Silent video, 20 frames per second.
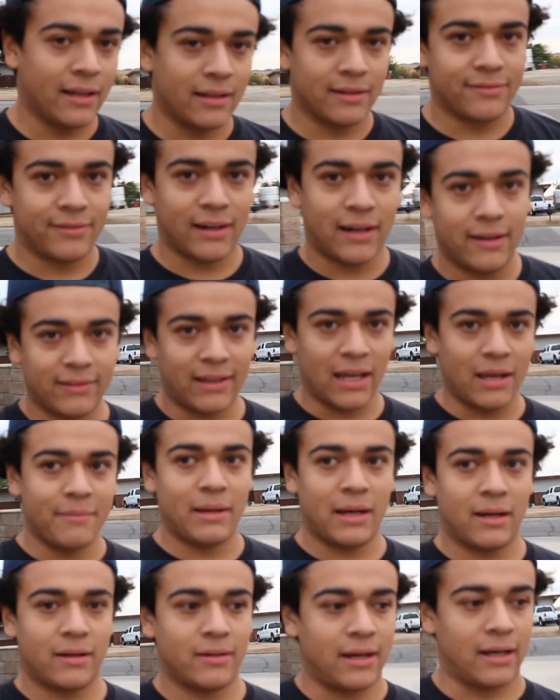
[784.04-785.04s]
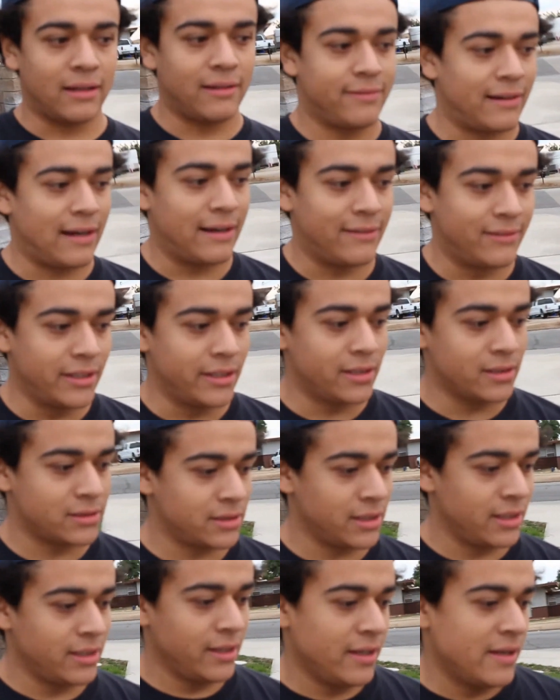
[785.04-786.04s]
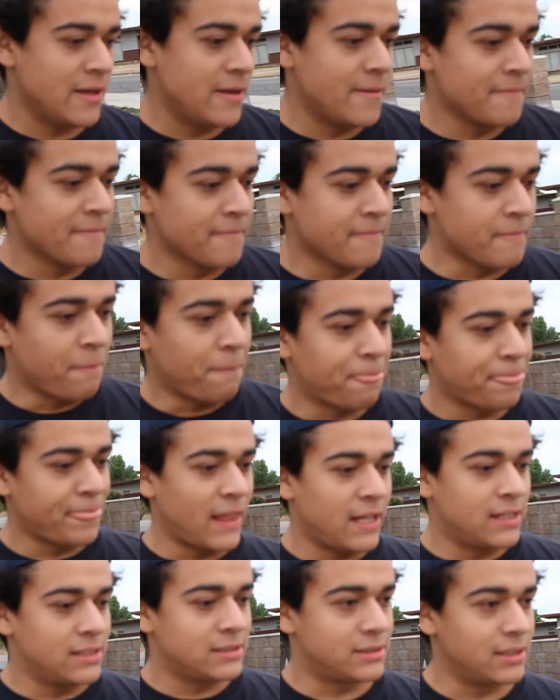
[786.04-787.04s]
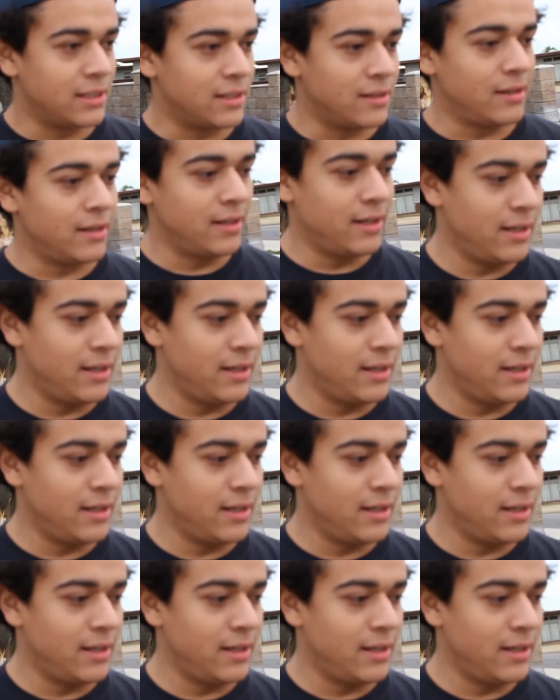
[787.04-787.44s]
the 5 came out, how the 5 looks. So